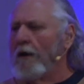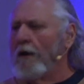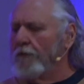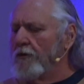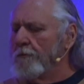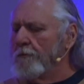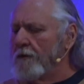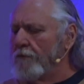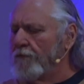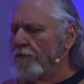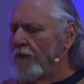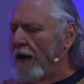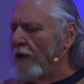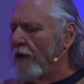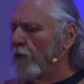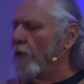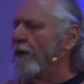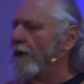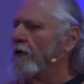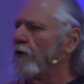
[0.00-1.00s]
if you've been
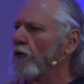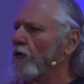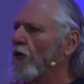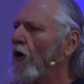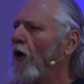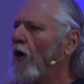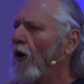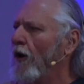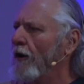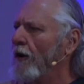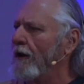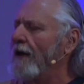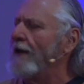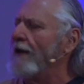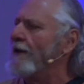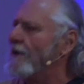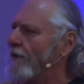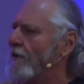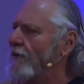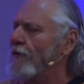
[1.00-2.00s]
following along
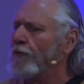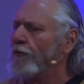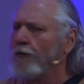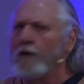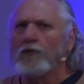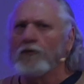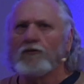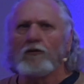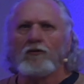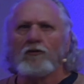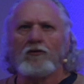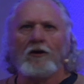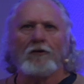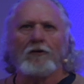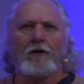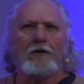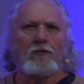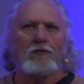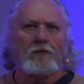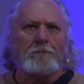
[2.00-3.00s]
in this
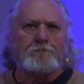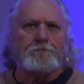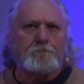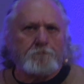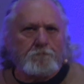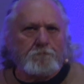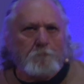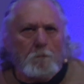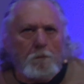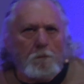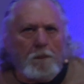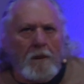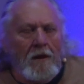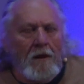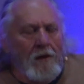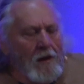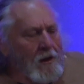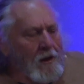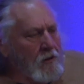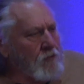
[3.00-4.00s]
series,
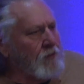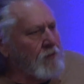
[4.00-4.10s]
you